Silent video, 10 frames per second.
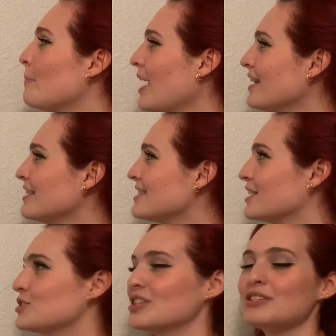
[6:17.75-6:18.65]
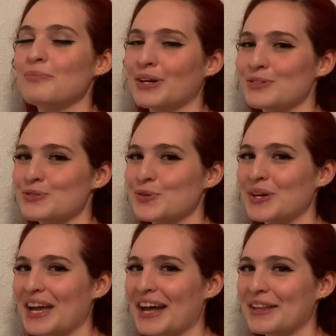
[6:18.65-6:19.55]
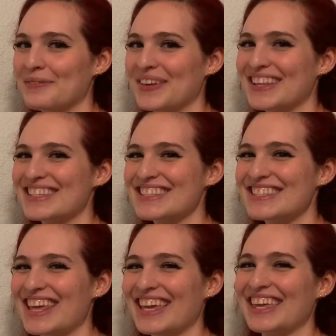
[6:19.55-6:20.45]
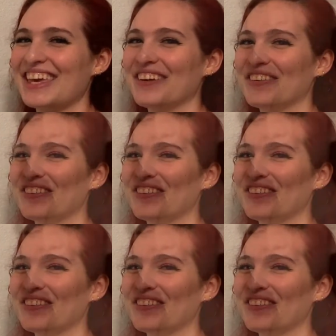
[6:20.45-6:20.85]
paying attention to my story elements. Thank you.